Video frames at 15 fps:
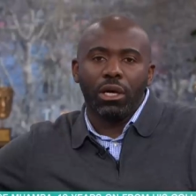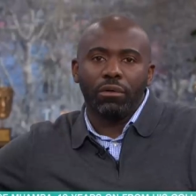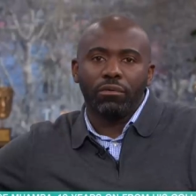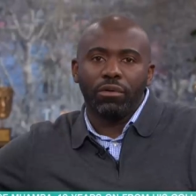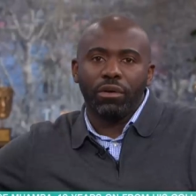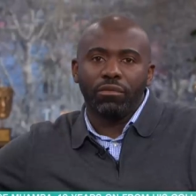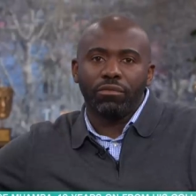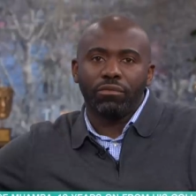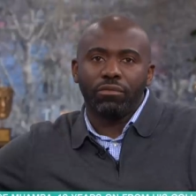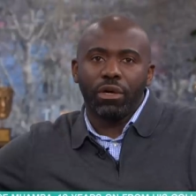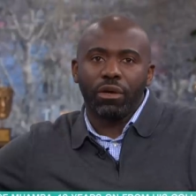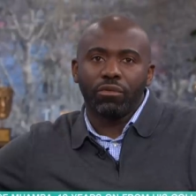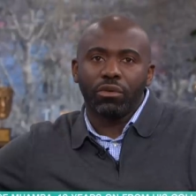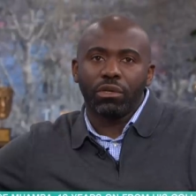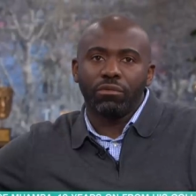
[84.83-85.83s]
I've, I've,
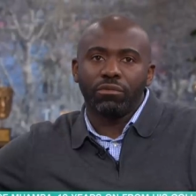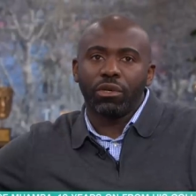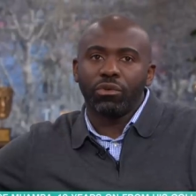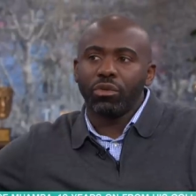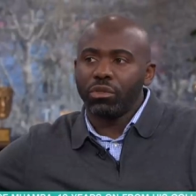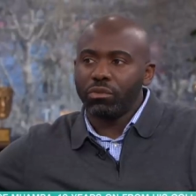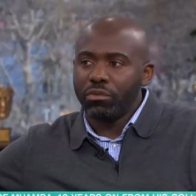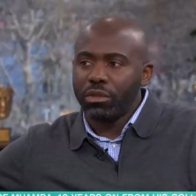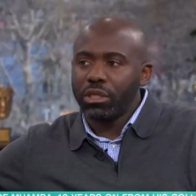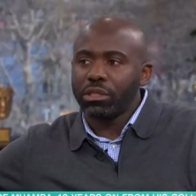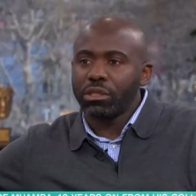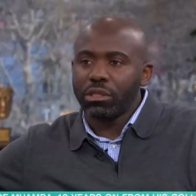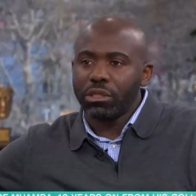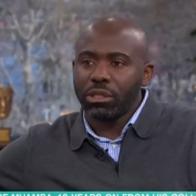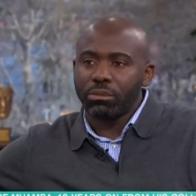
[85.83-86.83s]
I've, got a very good
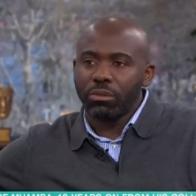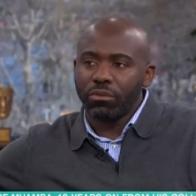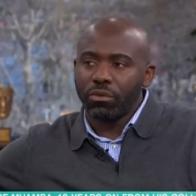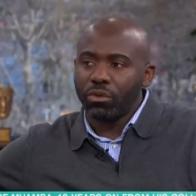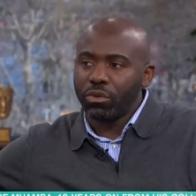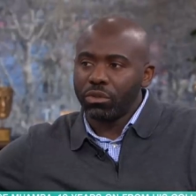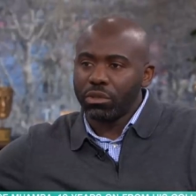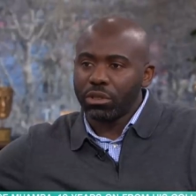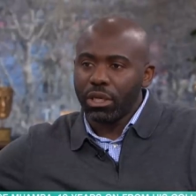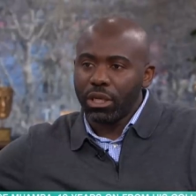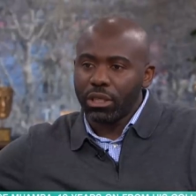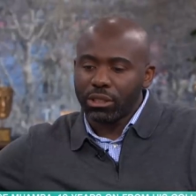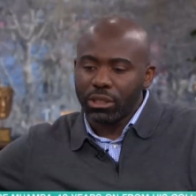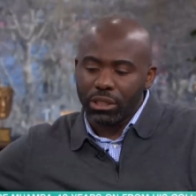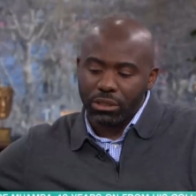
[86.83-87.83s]
relationship with all those
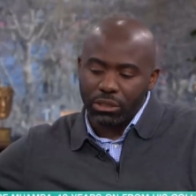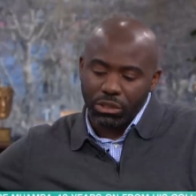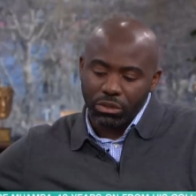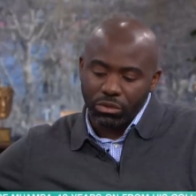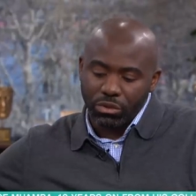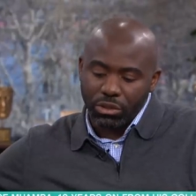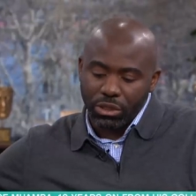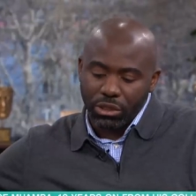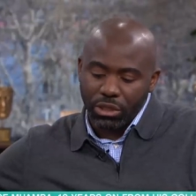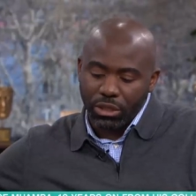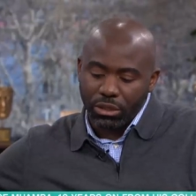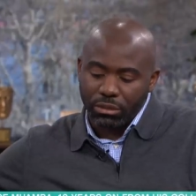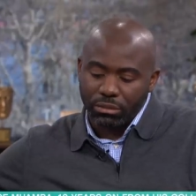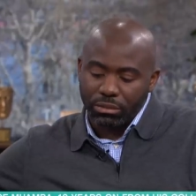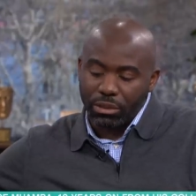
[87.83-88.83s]
guys. That's including
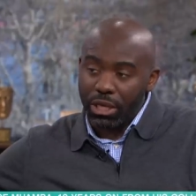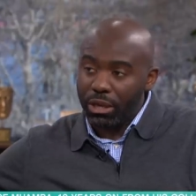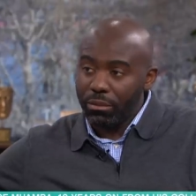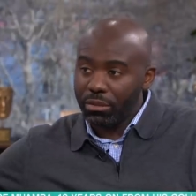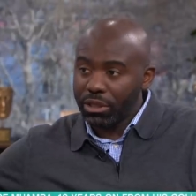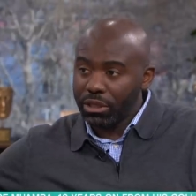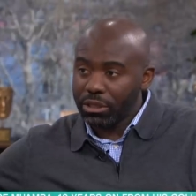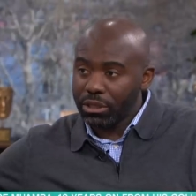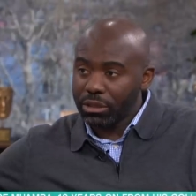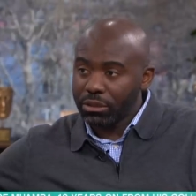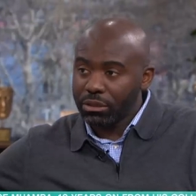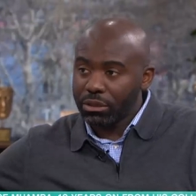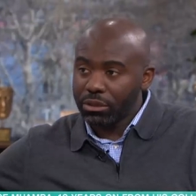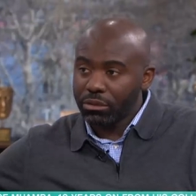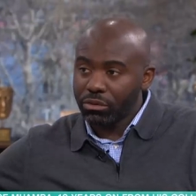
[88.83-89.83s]
the ambulance
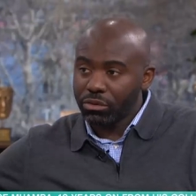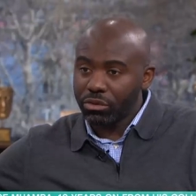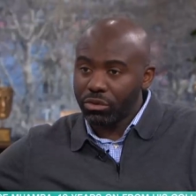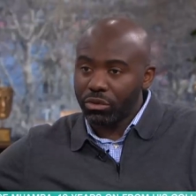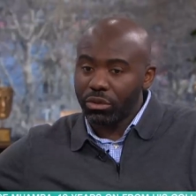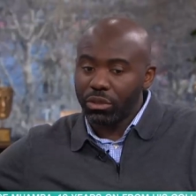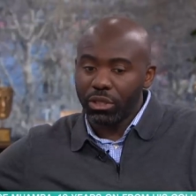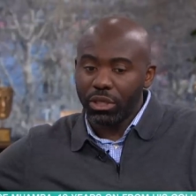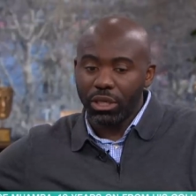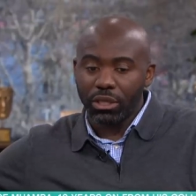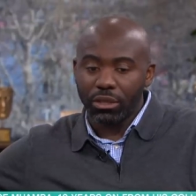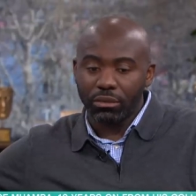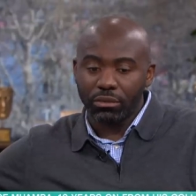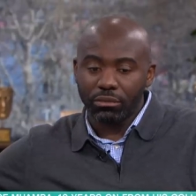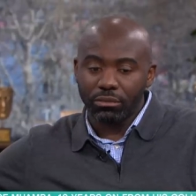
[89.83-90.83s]
crew,
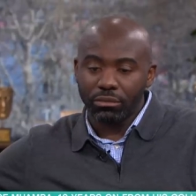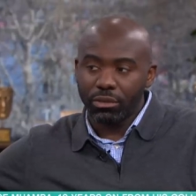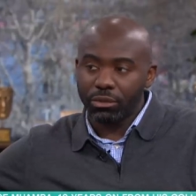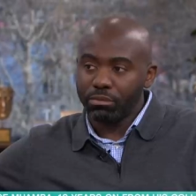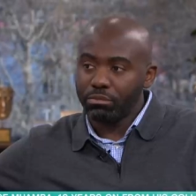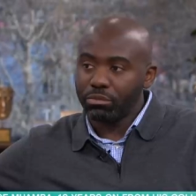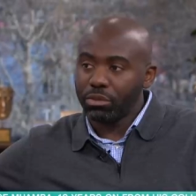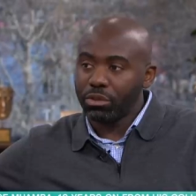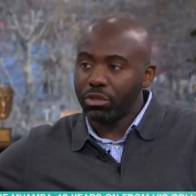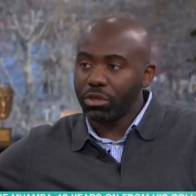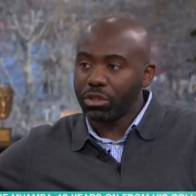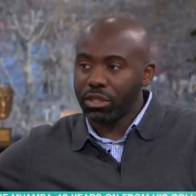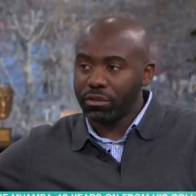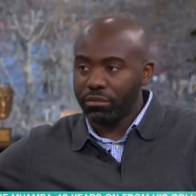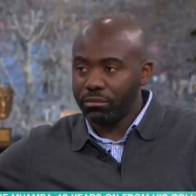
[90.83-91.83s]
um, the
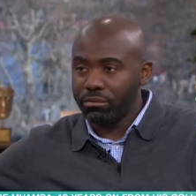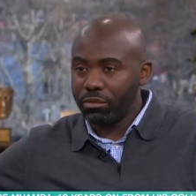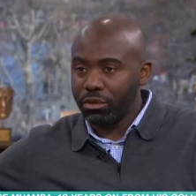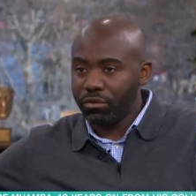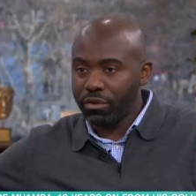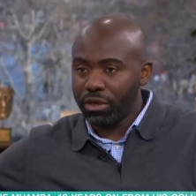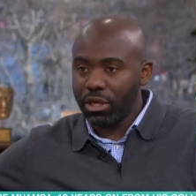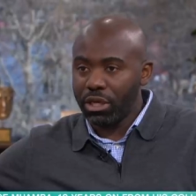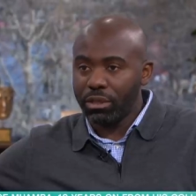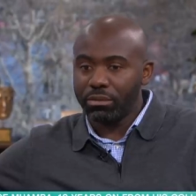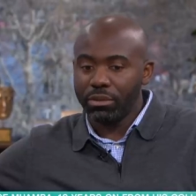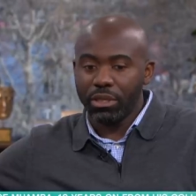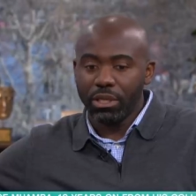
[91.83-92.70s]
doctors from both clubs